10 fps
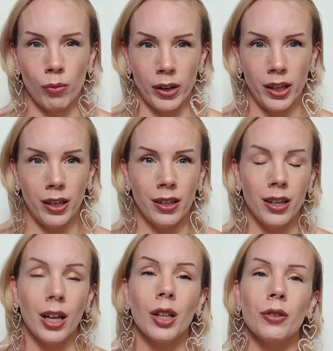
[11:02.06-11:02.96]
we
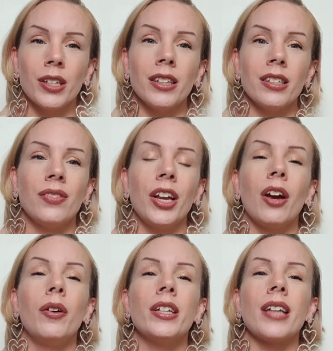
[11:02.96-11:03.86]
close out this
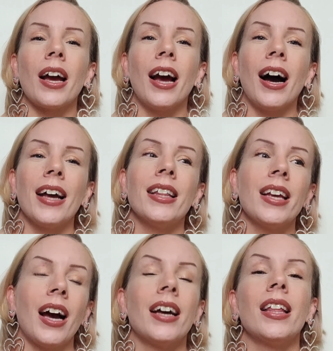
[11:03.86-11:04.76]
video is I
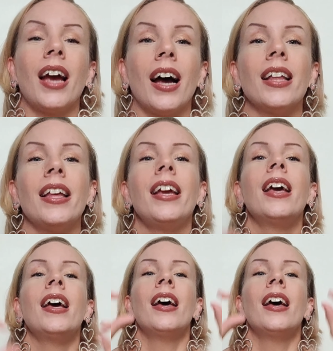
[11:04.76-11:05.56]
highly